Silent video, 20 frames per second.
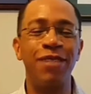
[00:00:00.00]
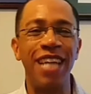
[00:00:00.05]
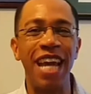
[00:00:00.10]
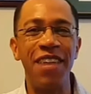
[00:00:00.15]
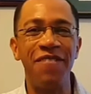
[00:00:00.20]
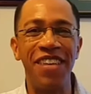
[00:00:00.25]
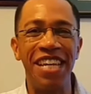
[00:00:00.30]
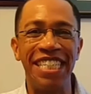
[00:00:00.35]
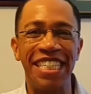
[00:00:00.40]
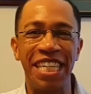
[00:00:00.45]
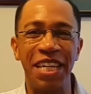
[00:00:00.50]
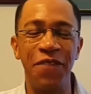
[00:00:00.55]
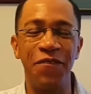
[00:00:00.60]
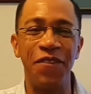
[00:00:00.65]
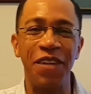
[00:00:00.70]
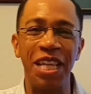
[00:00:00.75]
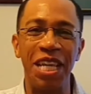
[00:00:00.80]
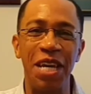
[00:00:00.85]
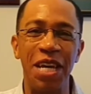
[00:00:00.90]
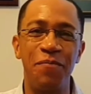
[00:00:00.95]
up, JVs and
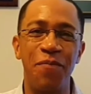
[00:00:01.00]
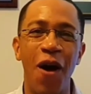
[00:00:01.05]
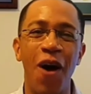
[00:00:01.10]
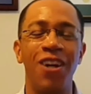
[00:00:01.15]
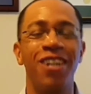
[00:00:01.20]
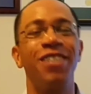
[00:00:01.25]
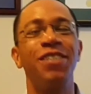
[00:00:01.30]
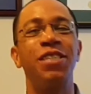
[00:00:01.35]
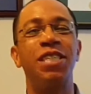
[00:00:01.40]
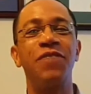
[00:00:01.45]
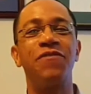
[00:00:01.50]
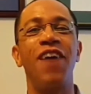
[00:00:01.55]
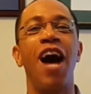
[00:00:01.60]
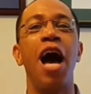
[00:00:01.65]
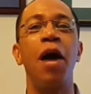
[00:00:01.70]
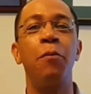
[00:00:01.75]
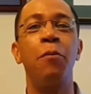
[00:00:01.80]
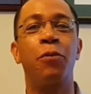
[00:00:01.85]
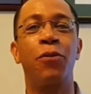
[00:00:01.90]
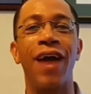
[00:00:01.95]
affiliate partners?
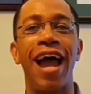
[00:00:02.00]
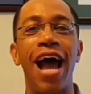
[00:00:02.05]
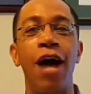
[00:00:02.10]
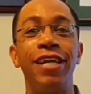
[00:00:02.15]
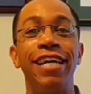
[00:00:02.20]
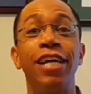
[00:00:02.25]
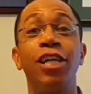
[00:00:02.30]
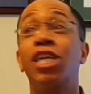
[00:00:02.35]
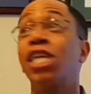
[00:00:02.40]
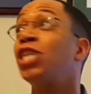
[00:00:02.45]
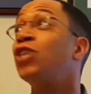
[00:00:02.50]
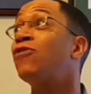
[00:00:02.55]
Devon Brown here.